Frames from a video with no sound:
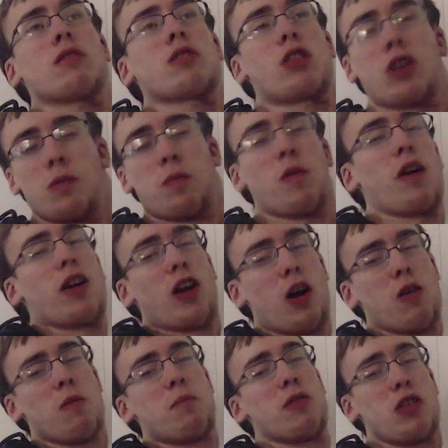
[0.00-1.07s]
2.0
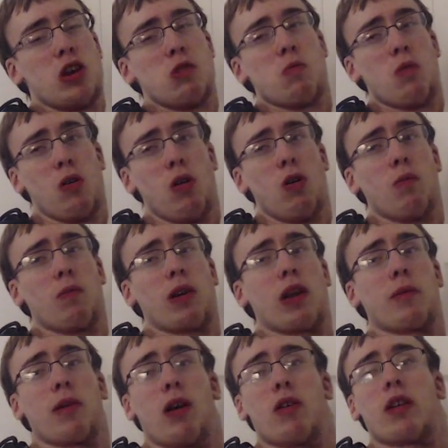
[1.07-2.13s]
of the new world because
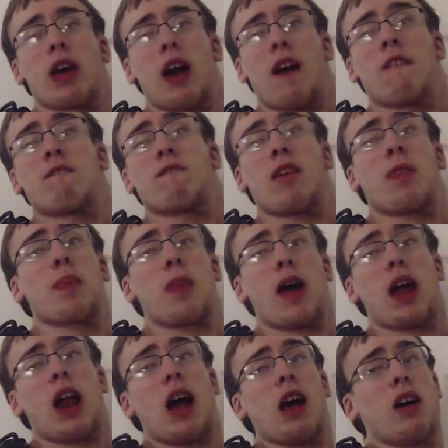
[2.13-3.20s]
we already have
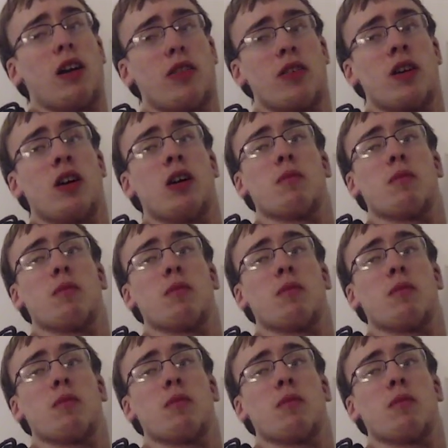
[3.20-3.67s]
Fishman Island,